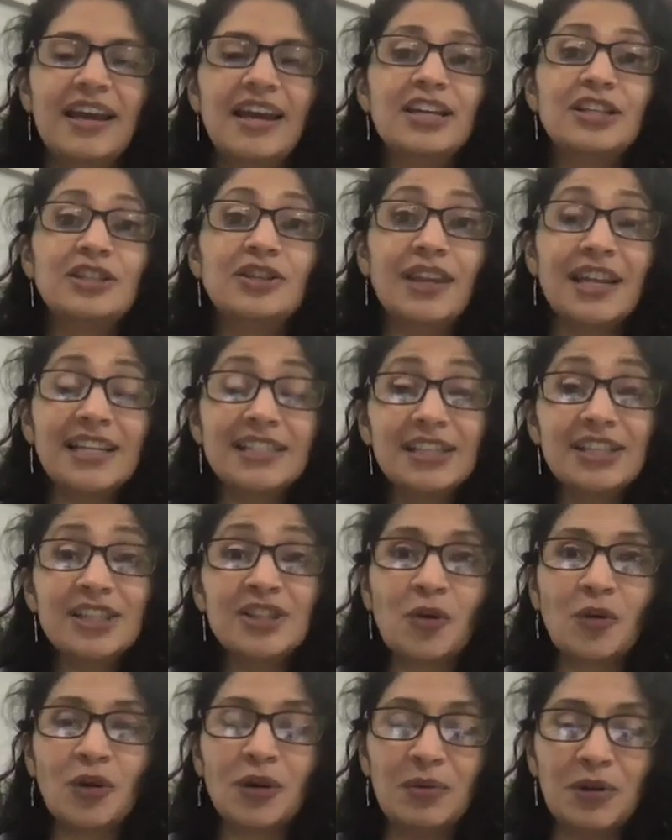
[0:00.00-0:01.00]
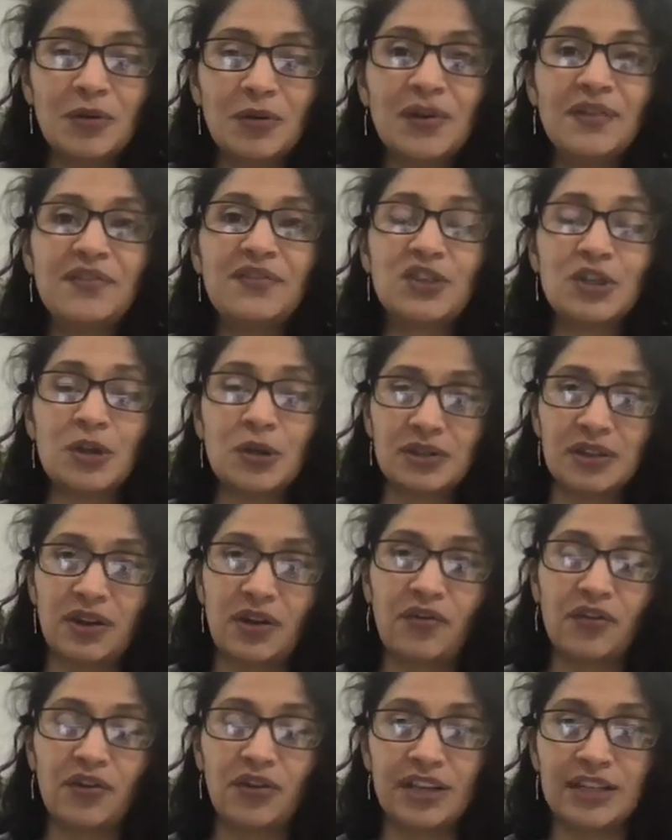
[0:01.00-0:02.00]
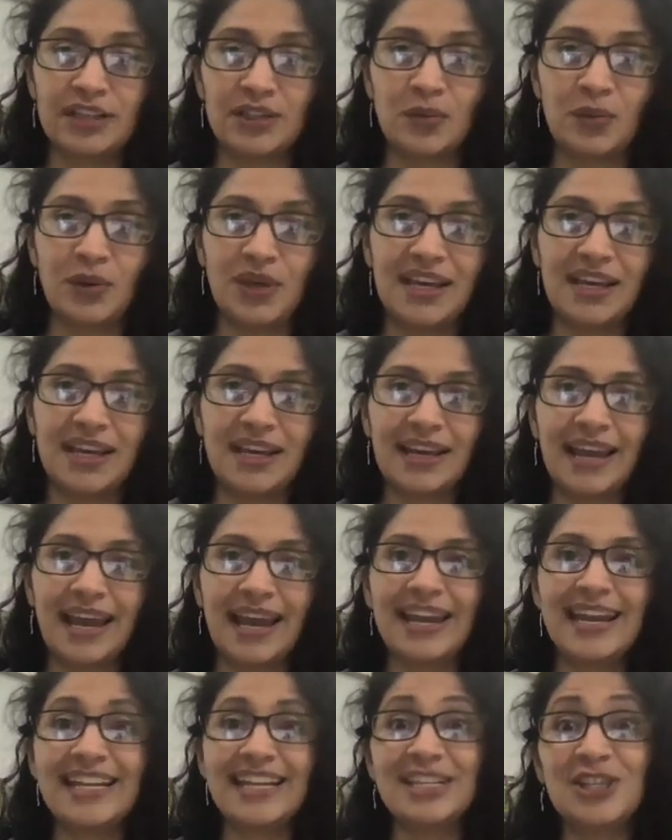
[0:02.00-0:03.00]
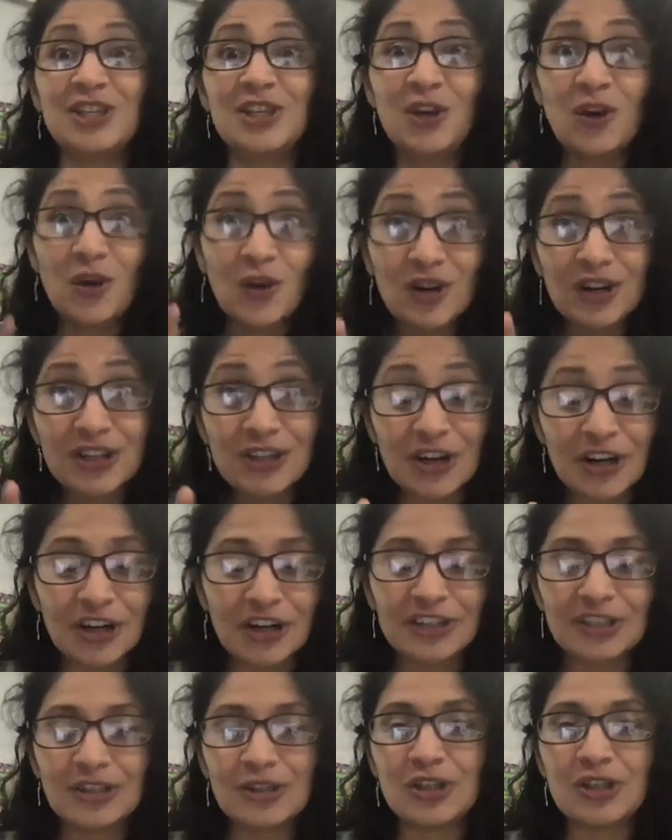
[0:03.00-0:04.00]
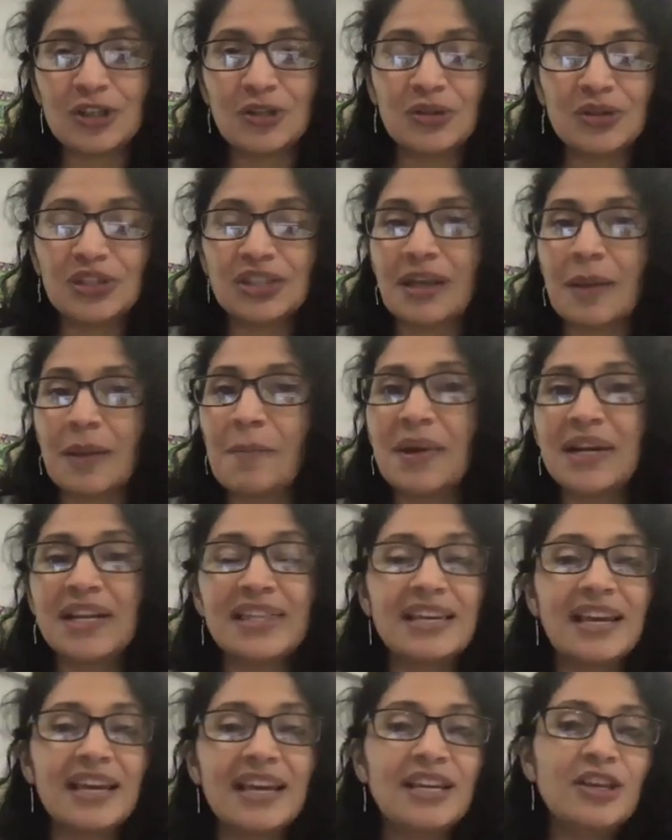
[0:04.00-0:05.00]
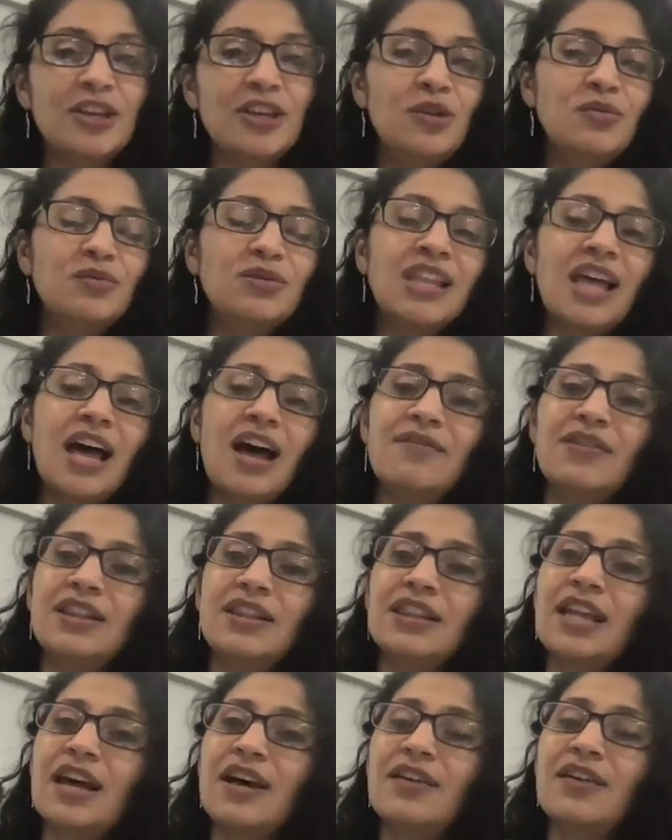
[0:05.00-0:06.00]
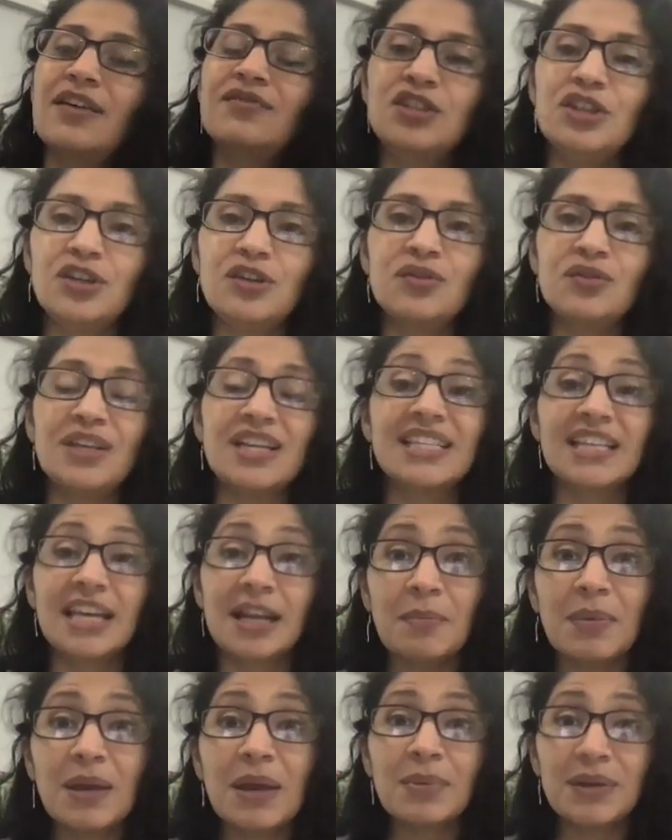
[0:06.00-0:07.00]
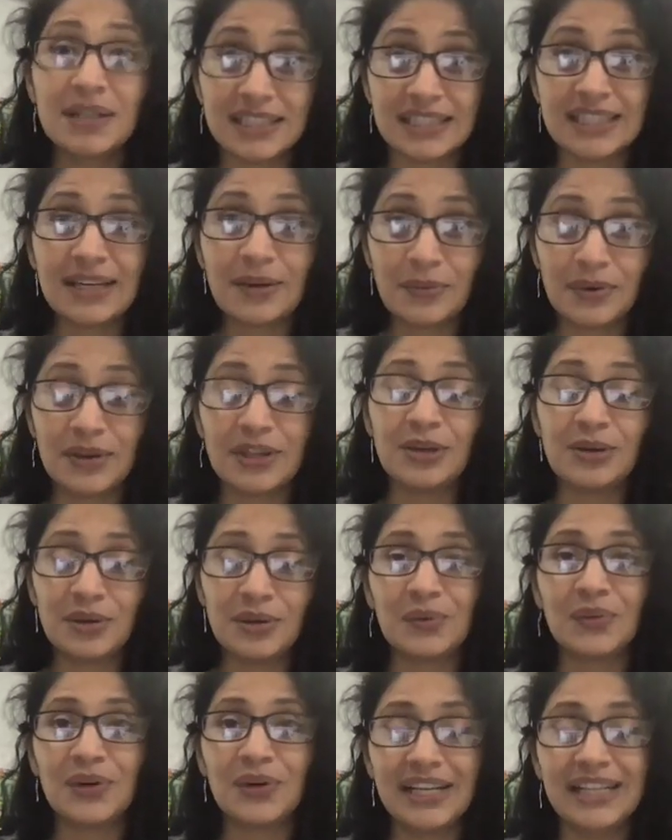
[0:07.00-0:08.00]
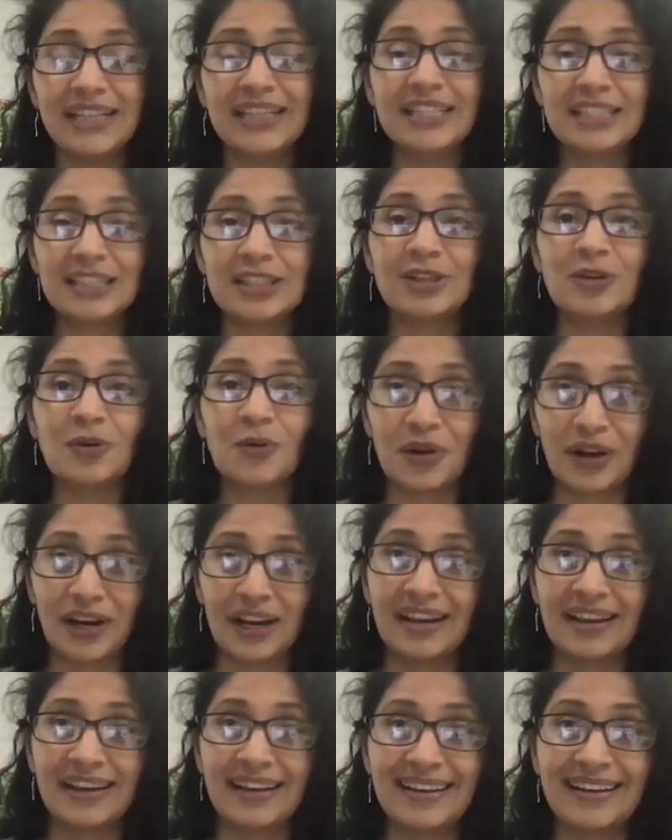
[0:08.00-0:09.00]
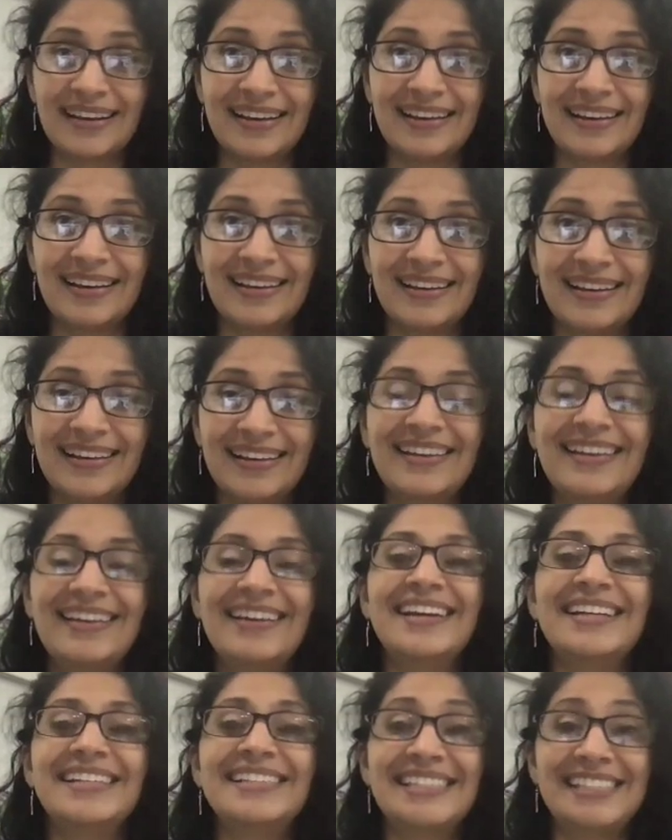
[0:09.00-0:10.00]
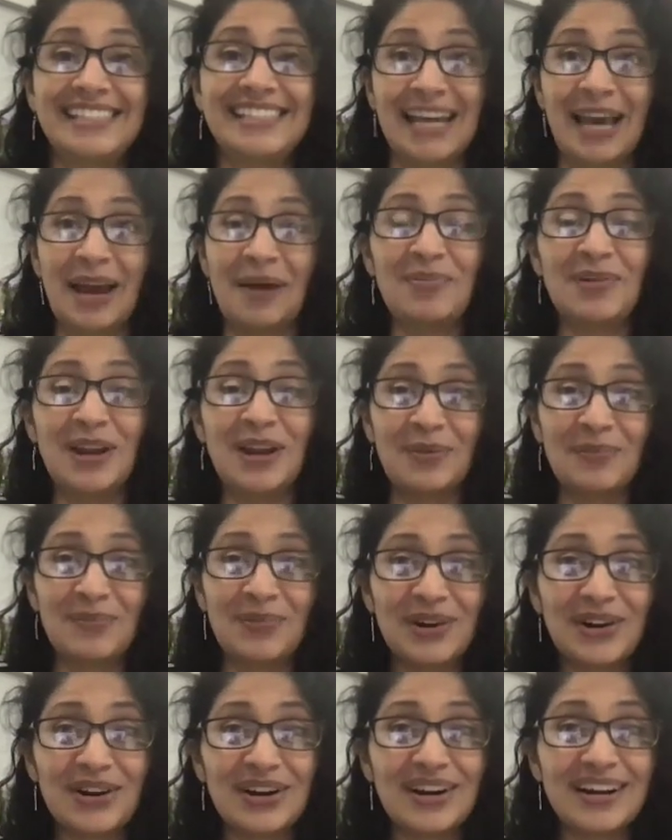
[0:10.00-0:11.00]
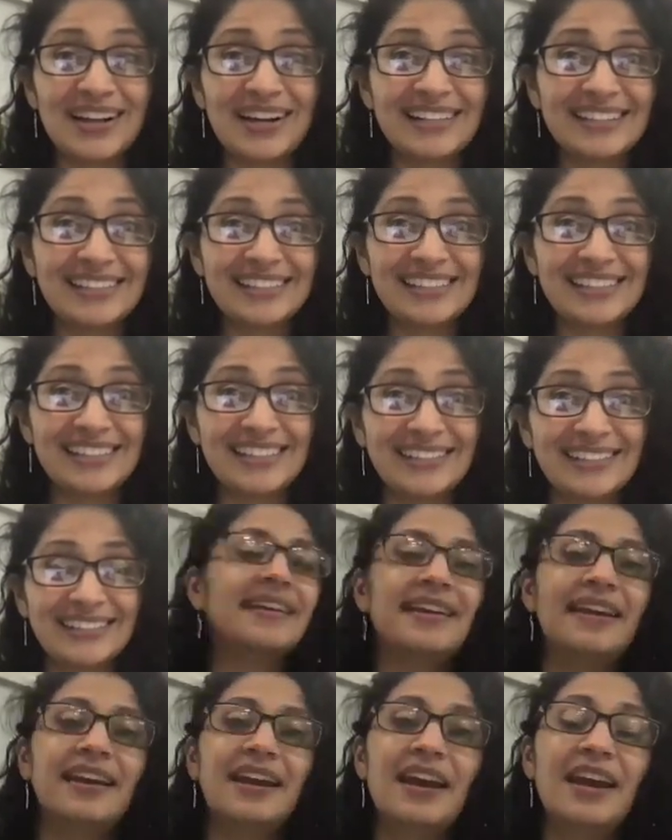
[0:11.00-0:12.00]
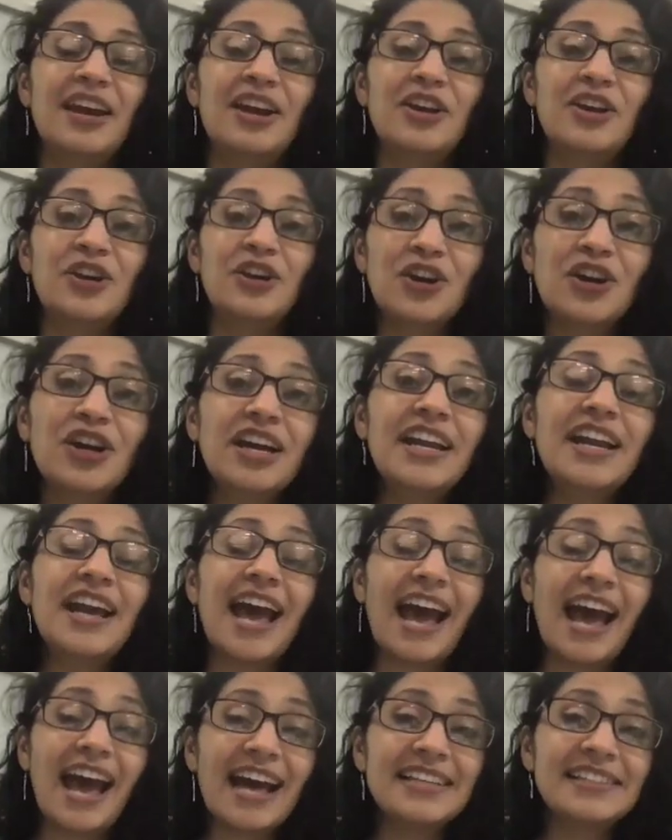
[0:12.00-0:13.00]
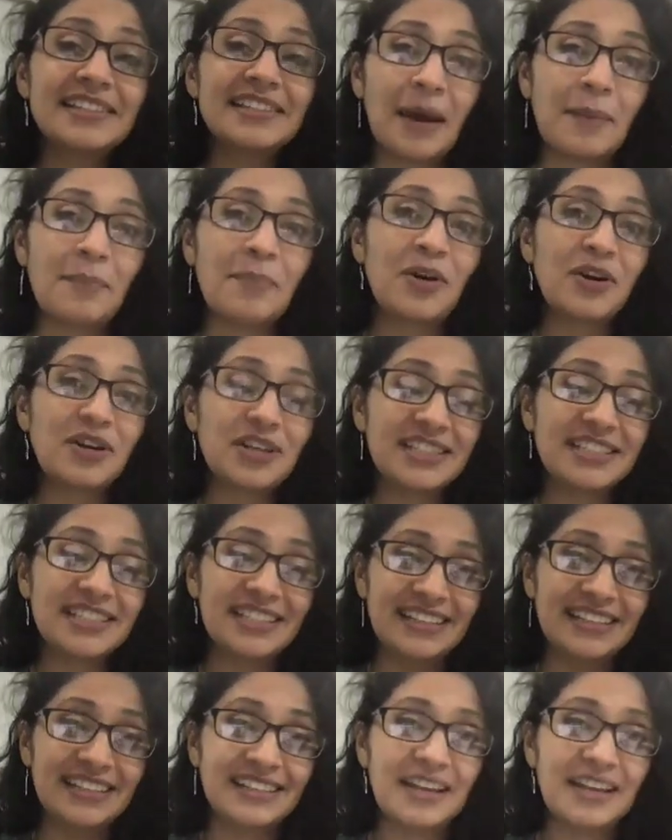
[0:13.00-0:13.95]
So that's the storybook we've chosen for this week. And it's your turn to choose somebody that you love and loves you that's going to be able to sit with you and read this story. Step number 2, you're going to ask that person